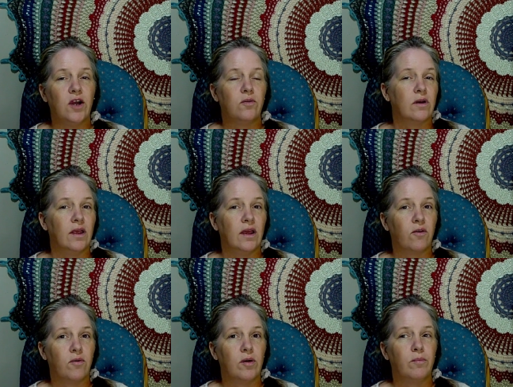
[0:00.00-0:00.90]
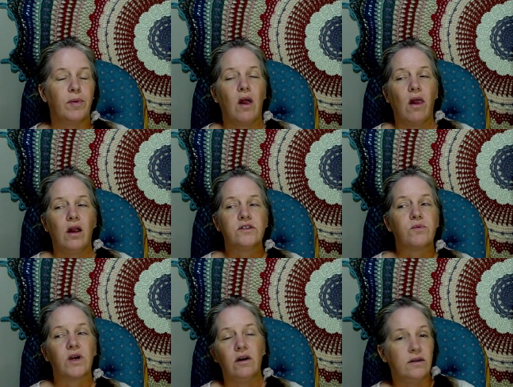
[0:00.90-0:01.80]
or knit group. So
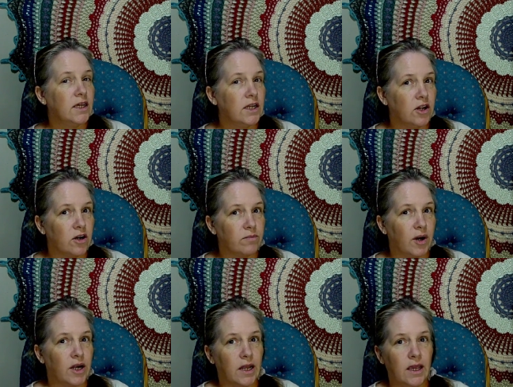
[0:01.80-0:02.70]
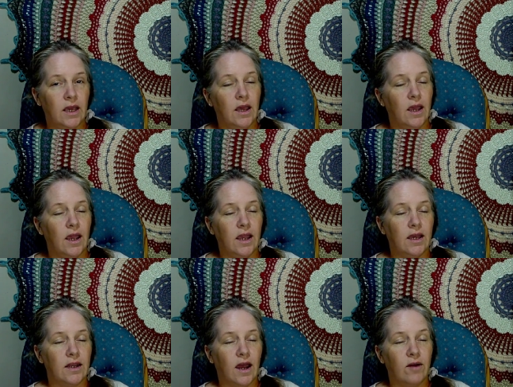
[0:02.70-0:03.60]
we're calling it a yarn party,
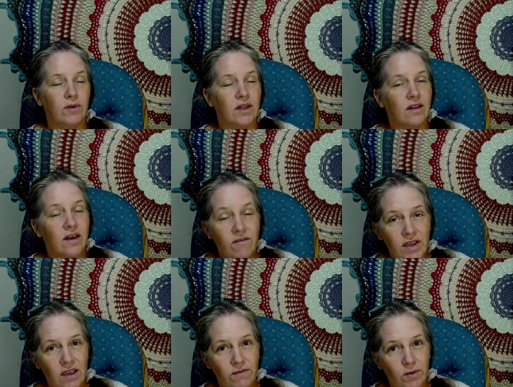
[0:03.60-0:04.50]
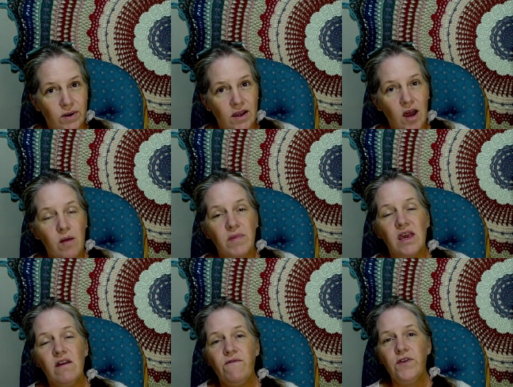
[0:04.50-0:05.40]
and I would love it if you would come.
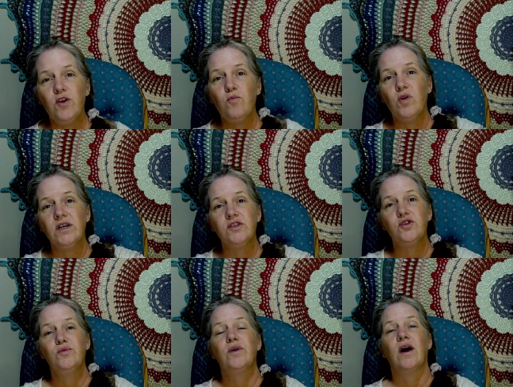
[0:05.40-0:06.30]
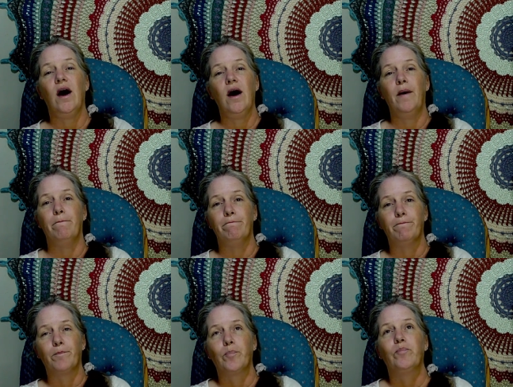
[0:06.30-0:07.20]
If you want to come,
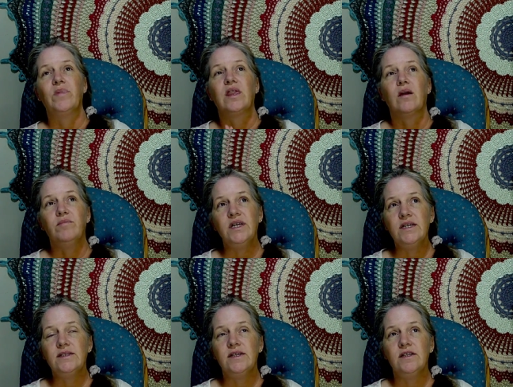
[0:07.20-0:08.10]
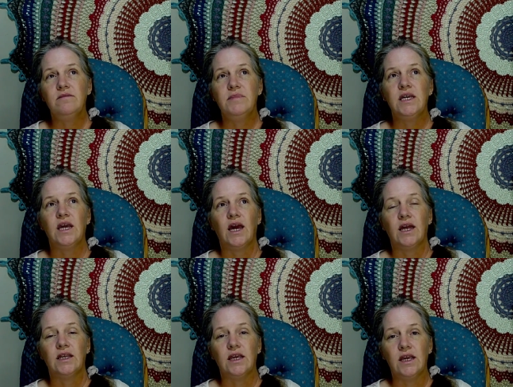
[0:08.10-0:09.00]
please send me
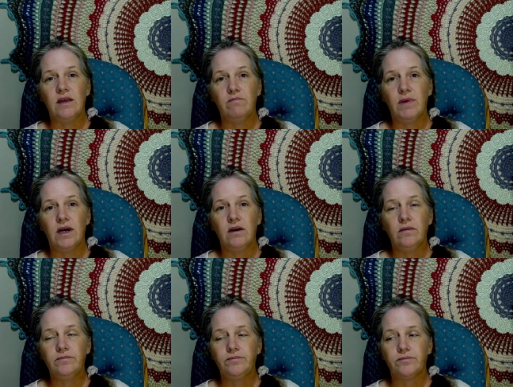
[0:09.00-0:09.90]
an email